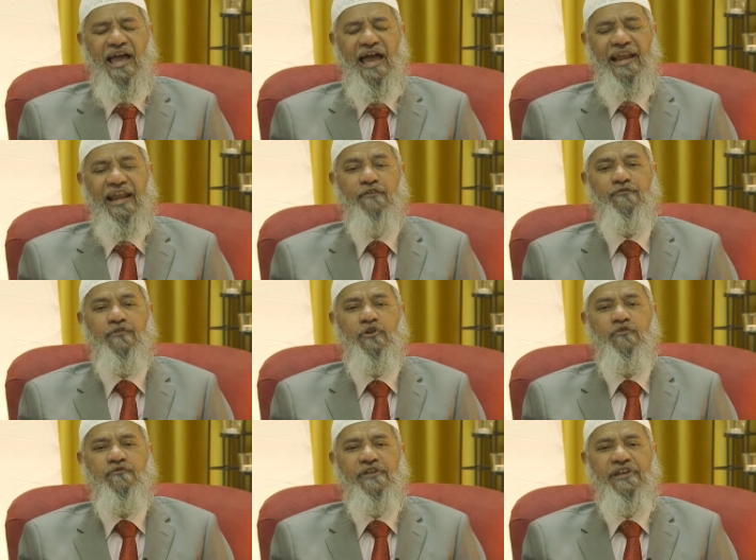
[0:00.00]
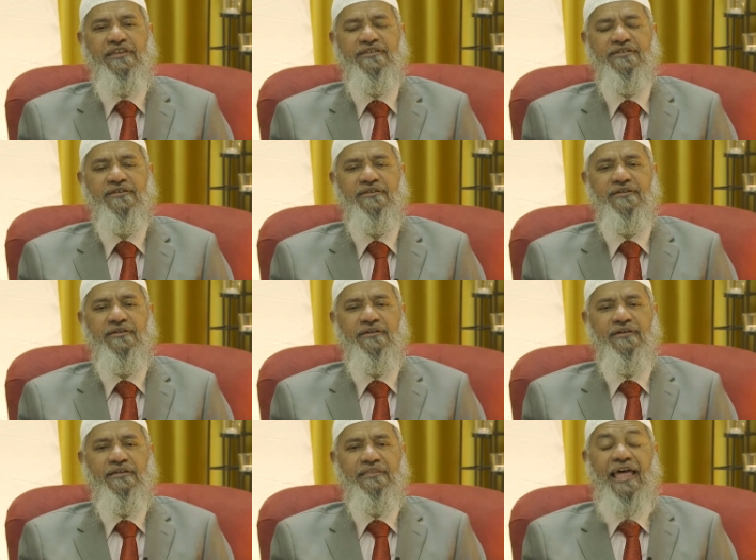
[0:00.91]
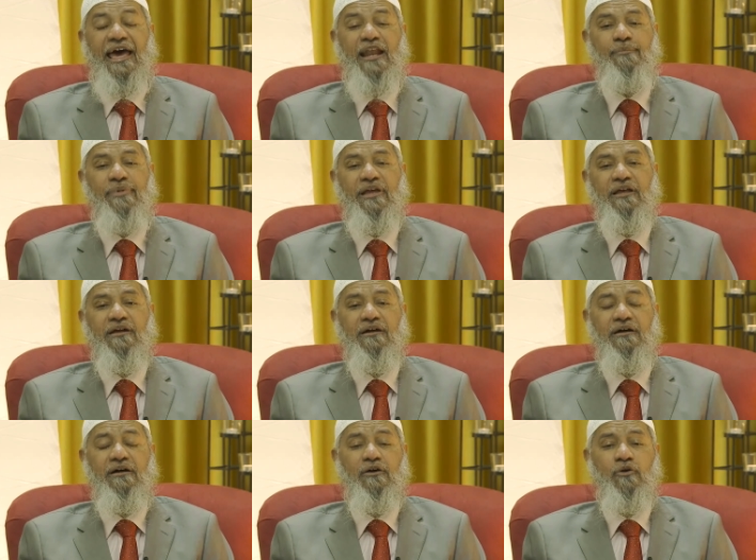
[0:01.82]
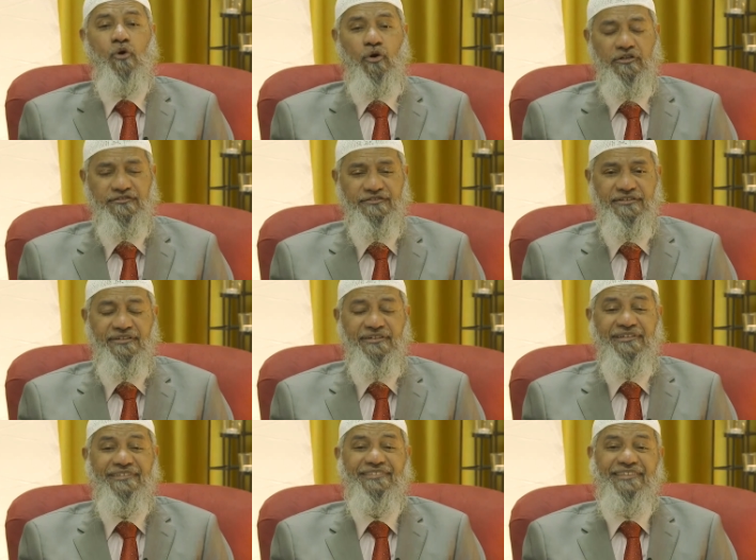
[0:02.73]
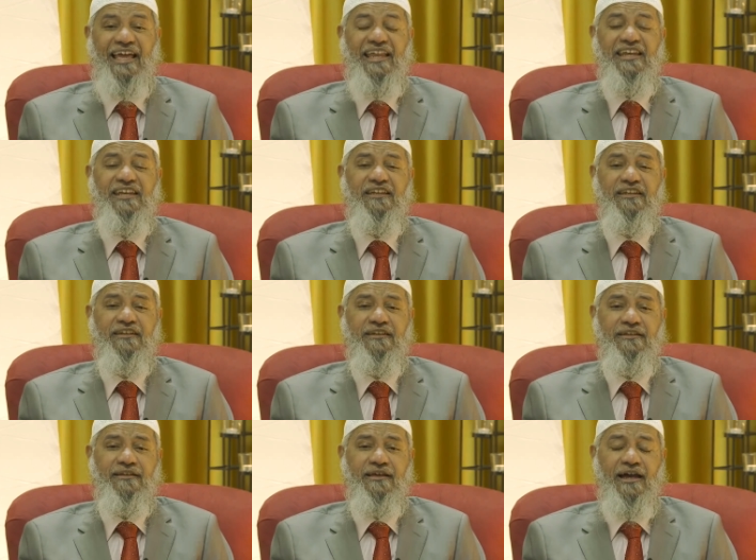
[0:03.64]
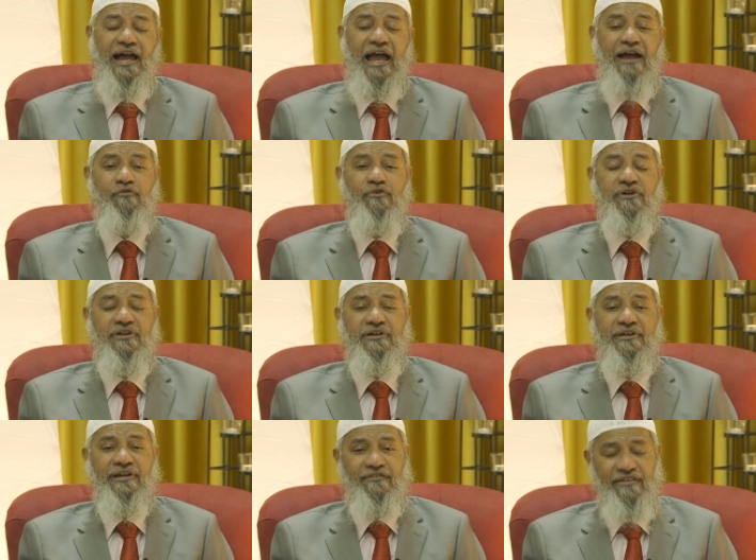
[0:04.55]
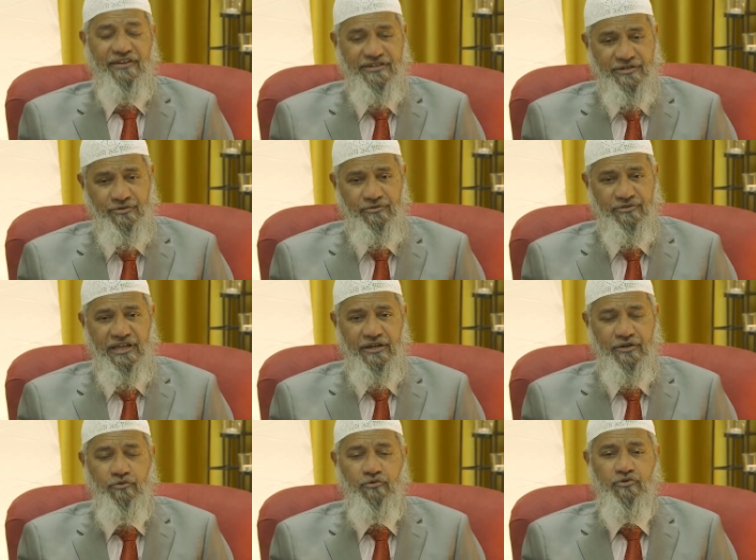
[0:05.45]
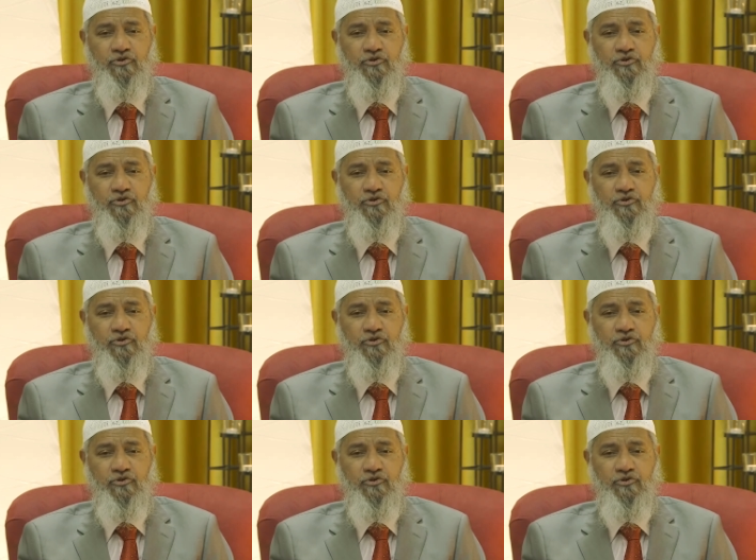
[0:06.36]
And after you finish the Arabic course, then I would request you that you